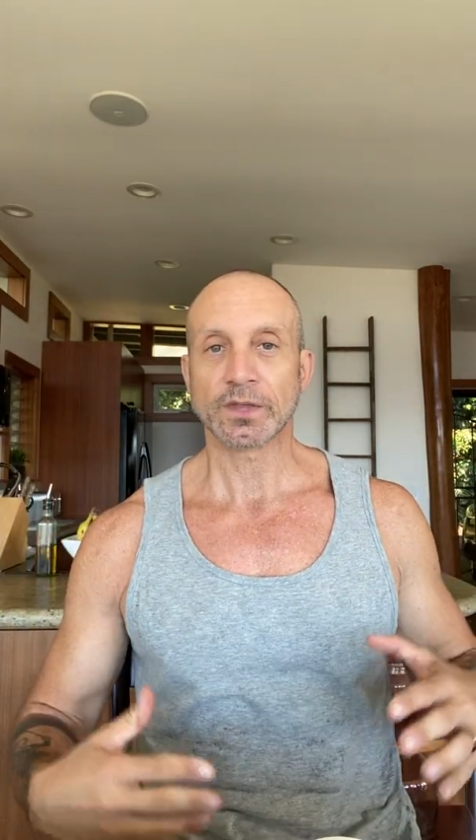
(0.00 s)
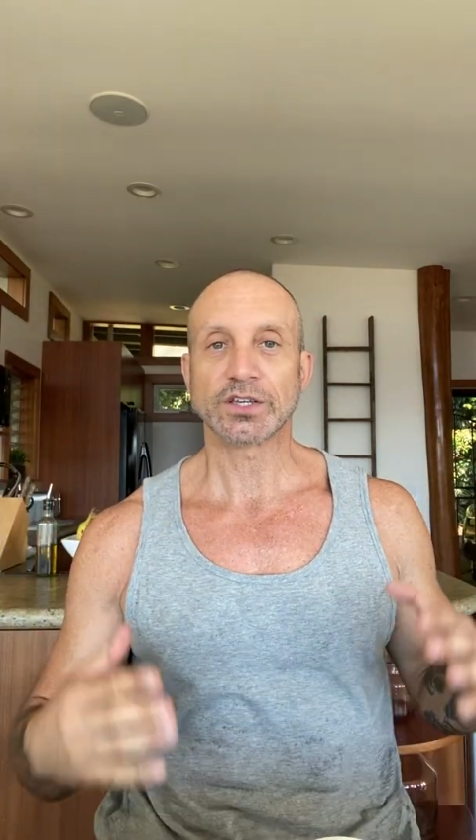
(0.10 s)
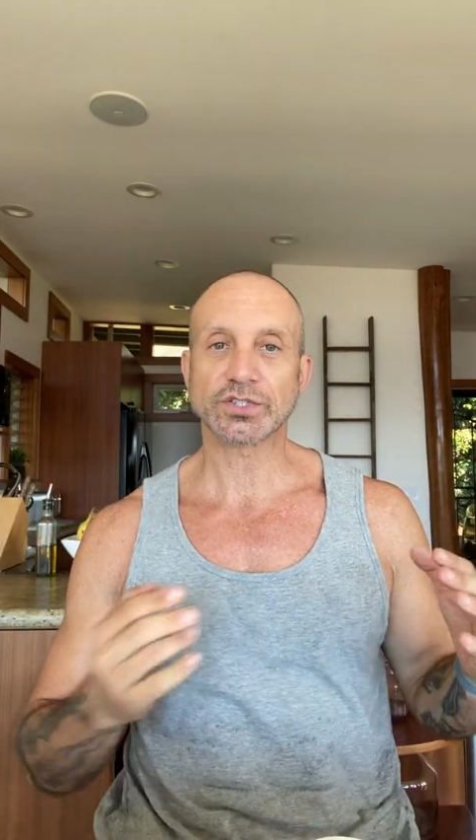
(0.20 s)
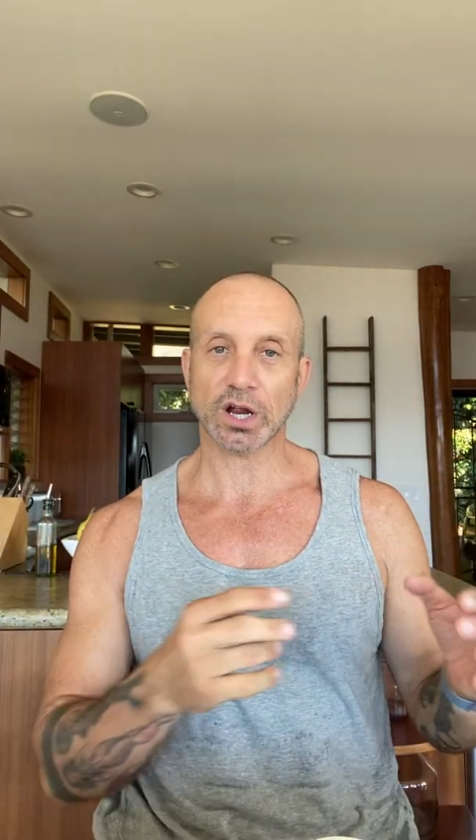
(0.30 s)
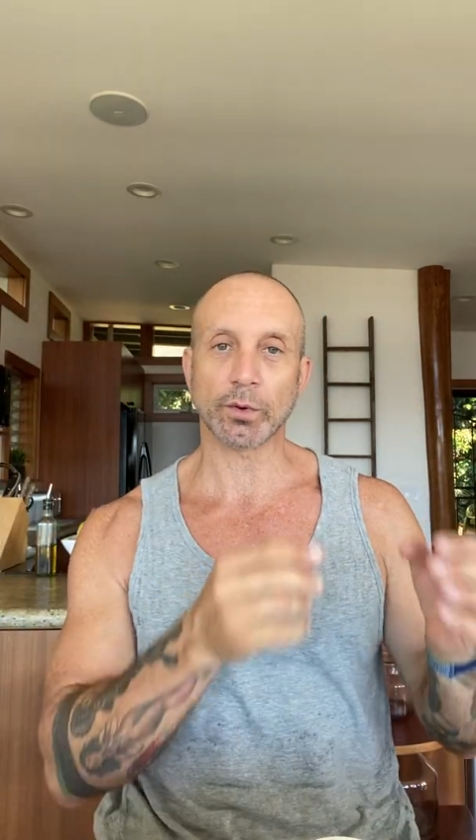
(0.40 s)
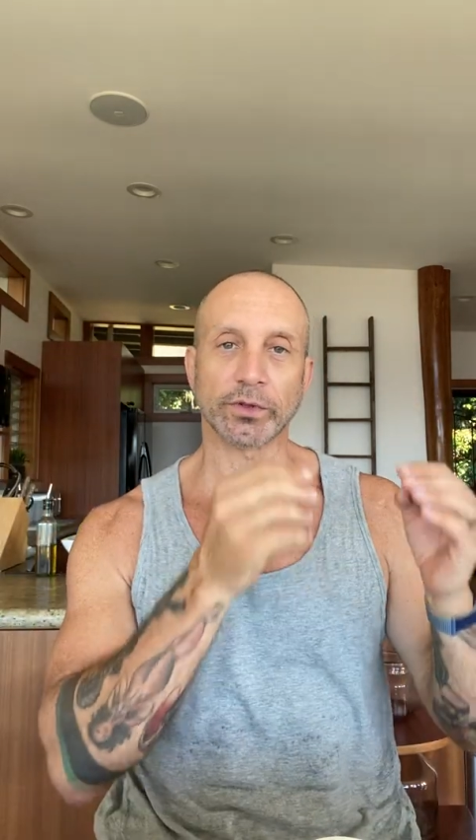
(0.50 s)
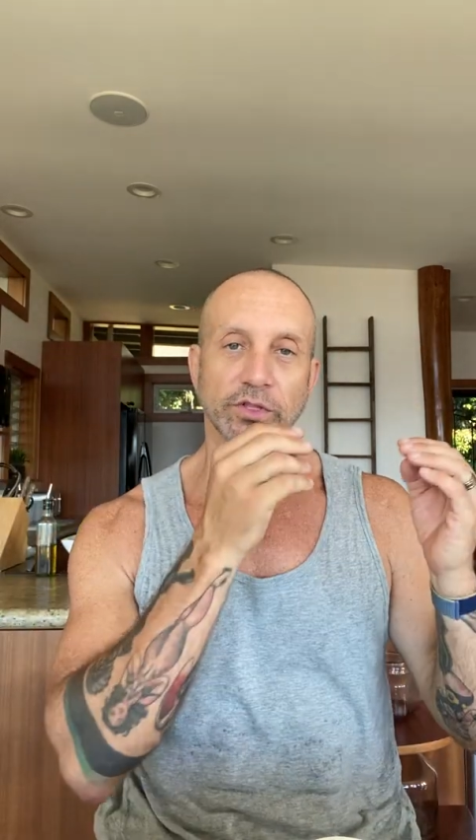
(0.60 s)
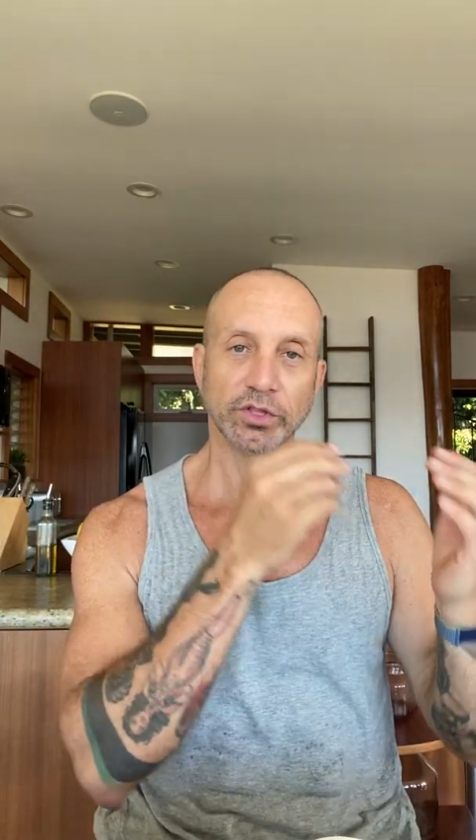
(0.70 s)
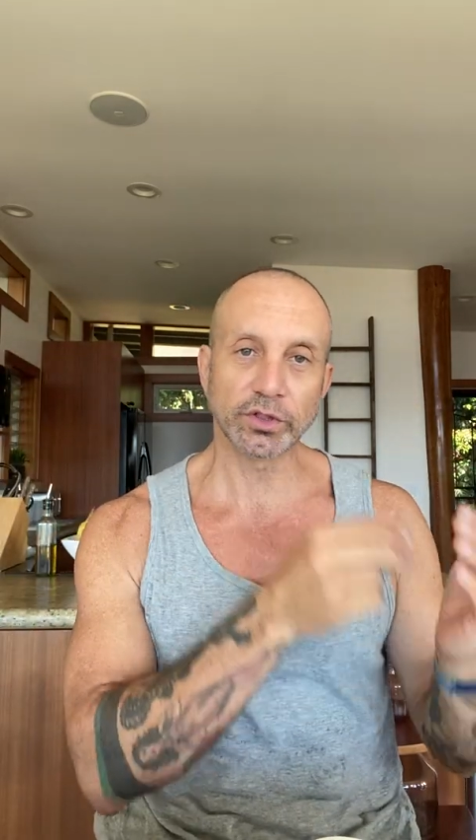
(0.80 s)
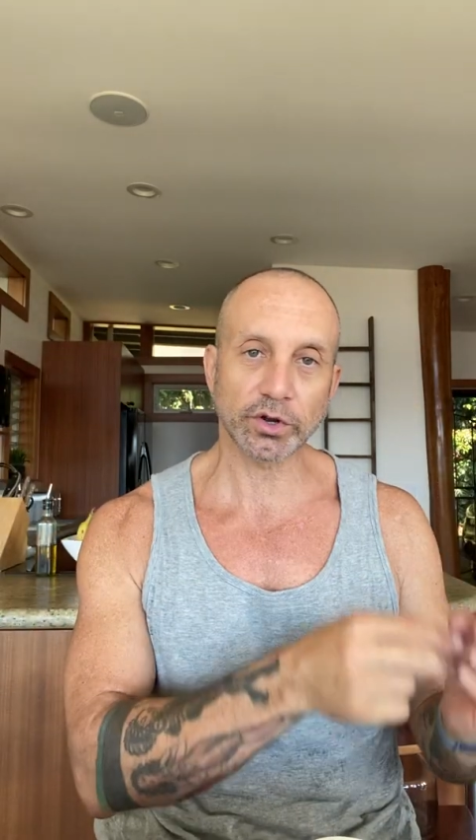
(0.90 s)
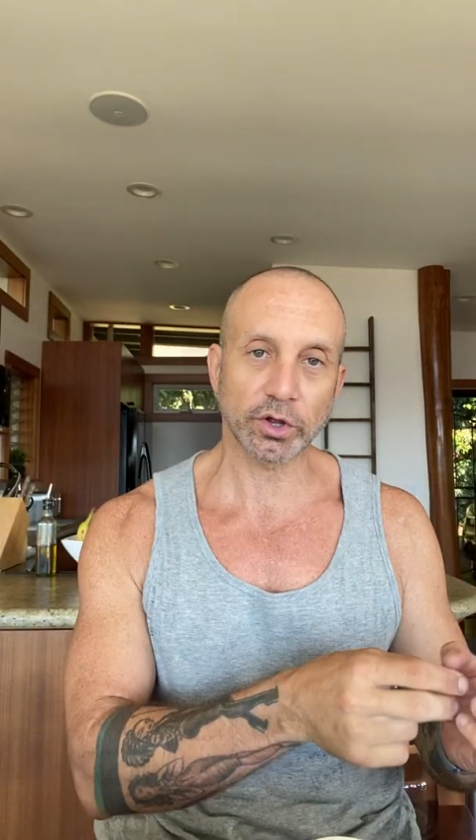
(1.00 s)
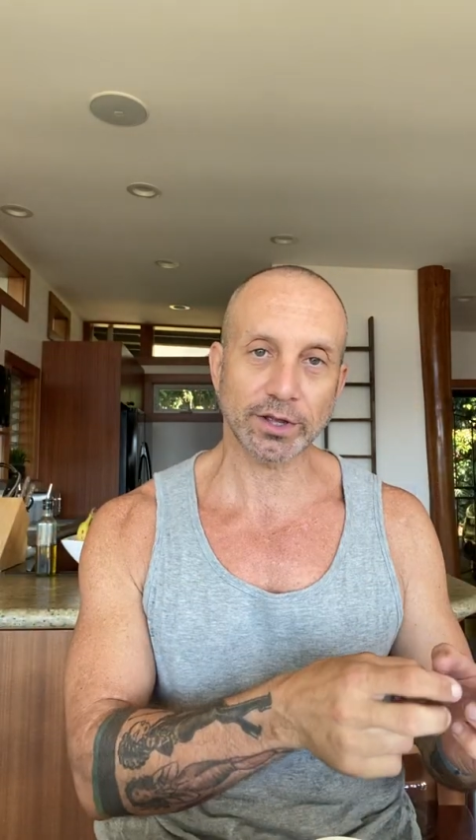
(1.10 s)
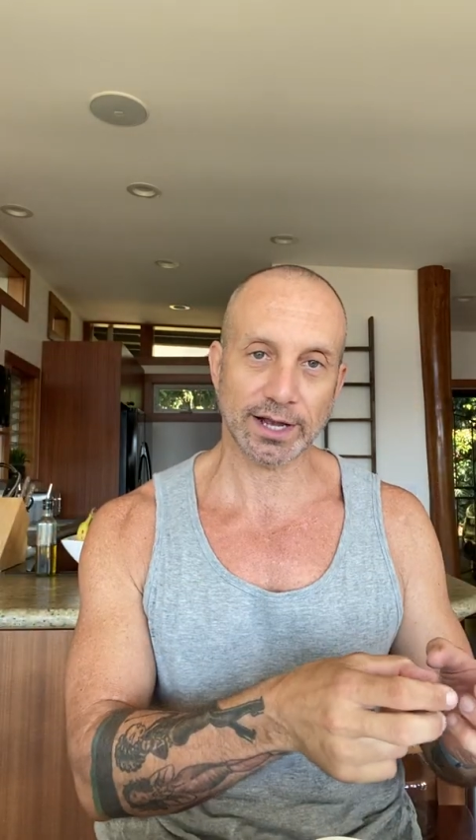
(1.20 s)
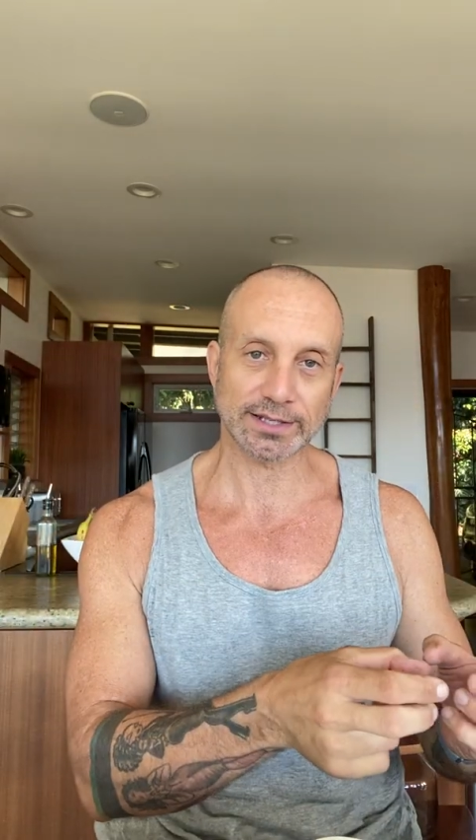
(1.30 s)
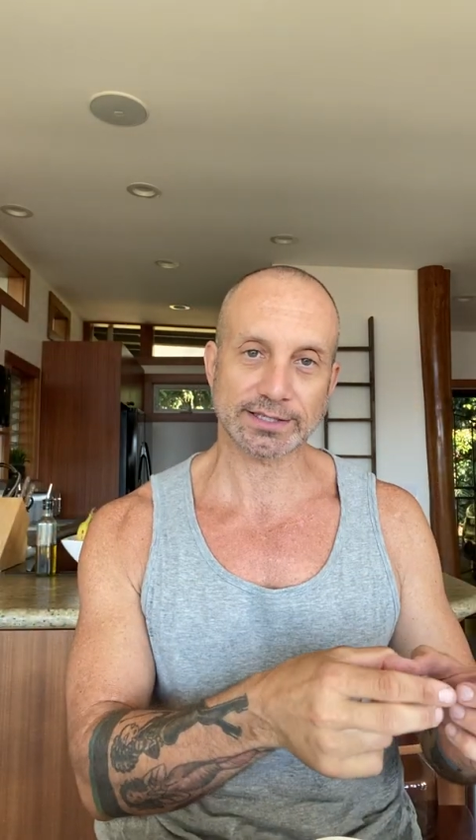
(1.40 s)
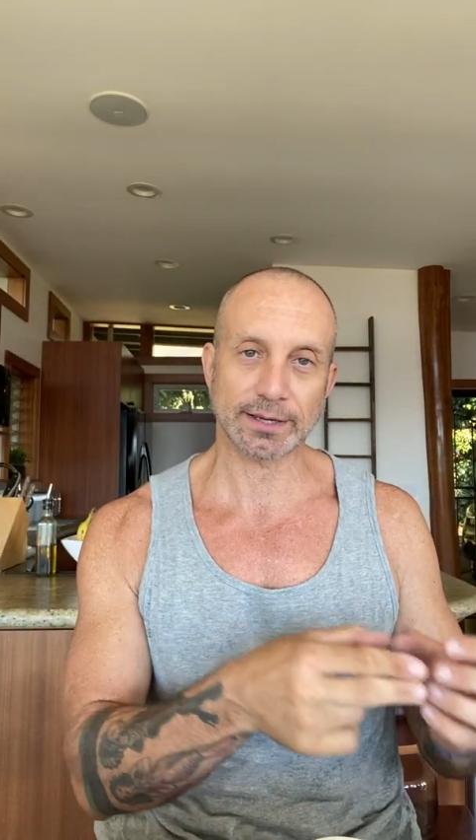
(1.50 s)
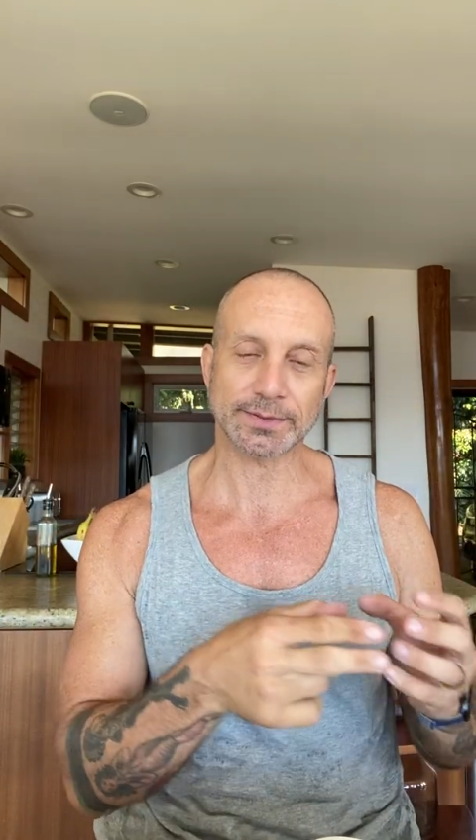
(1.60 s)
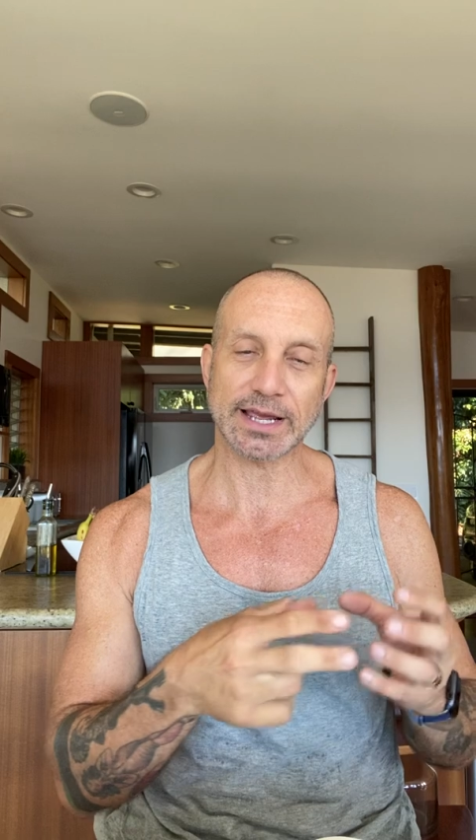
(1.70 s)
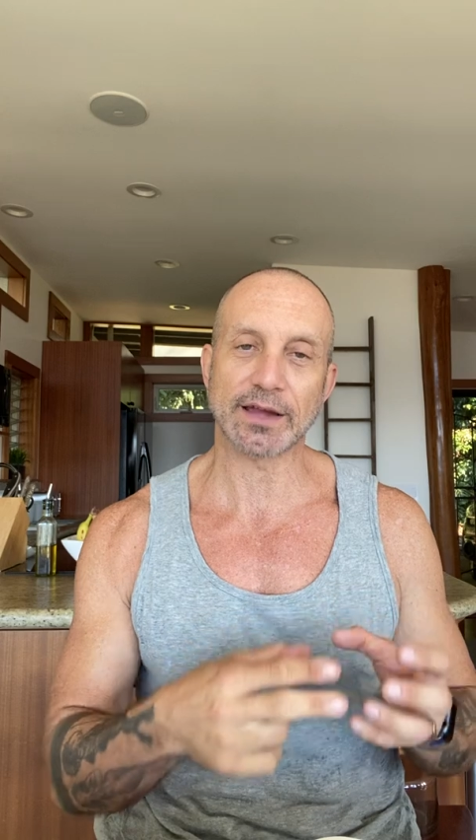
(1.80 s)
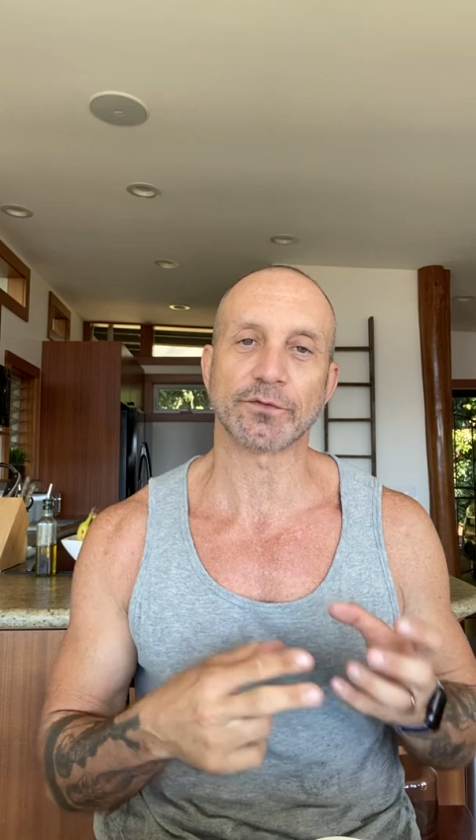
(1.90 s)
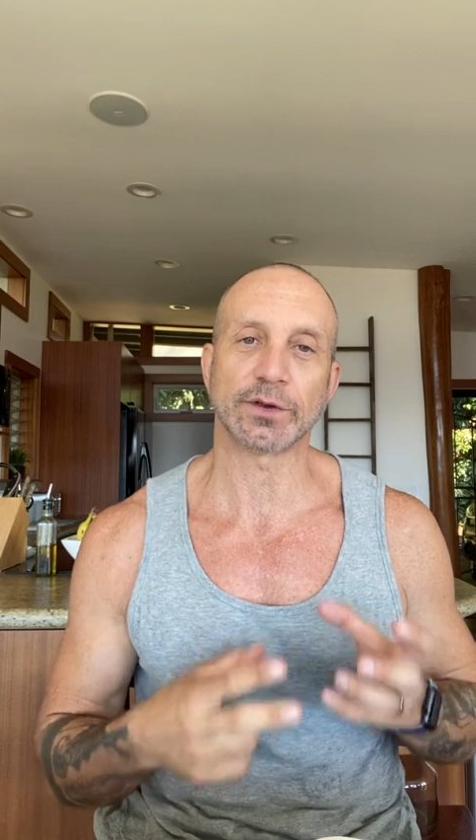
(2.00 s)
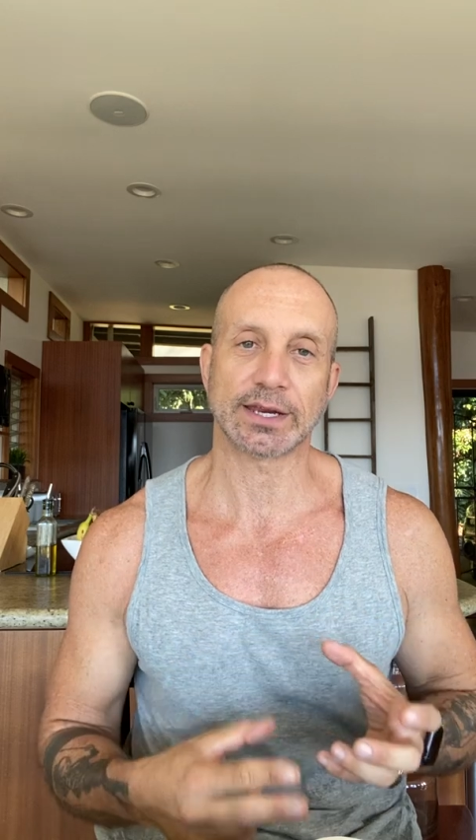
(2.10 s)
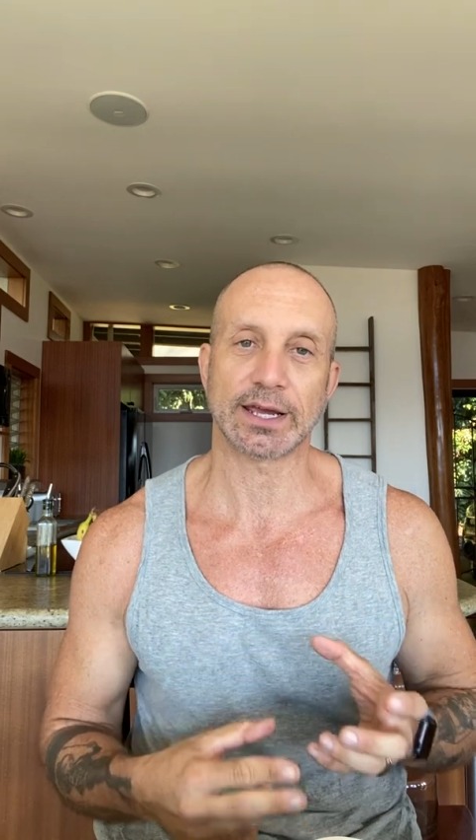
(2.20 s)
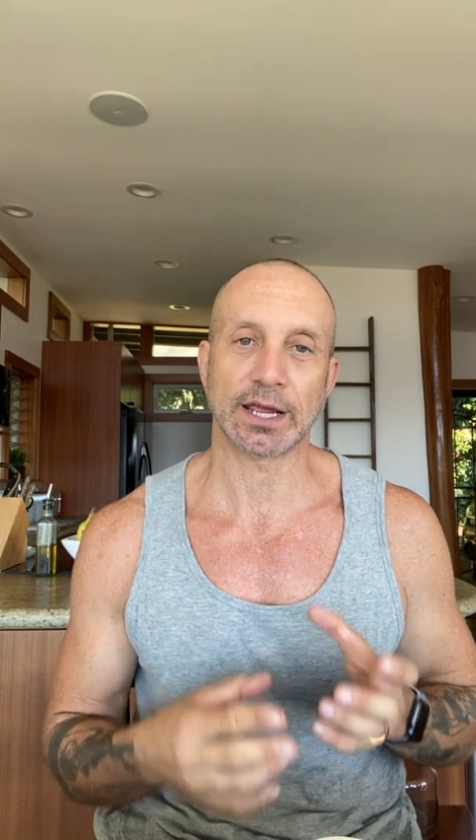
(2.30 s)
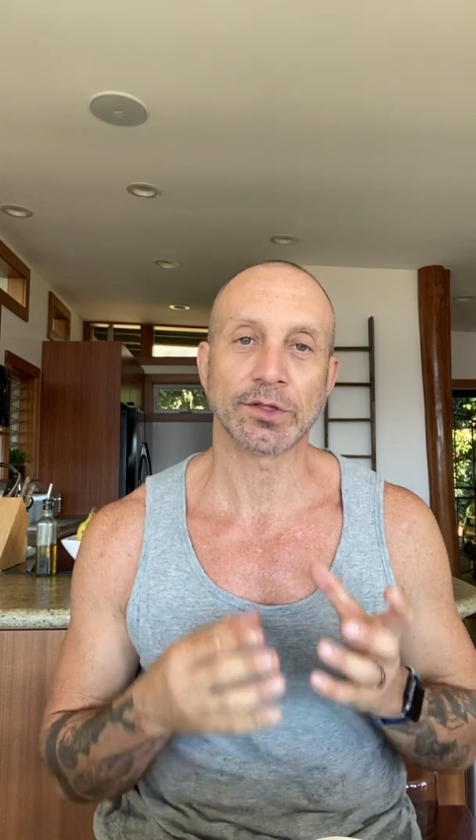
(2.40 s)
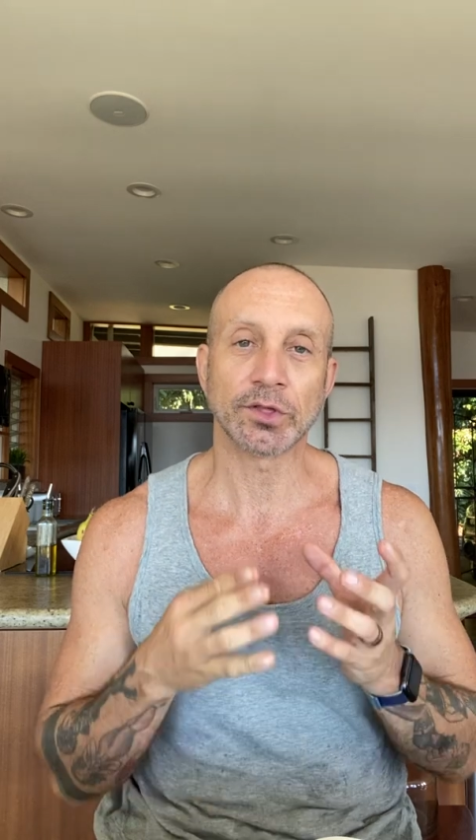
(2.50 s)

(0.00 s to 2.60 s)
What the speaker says: start with little concepts every day,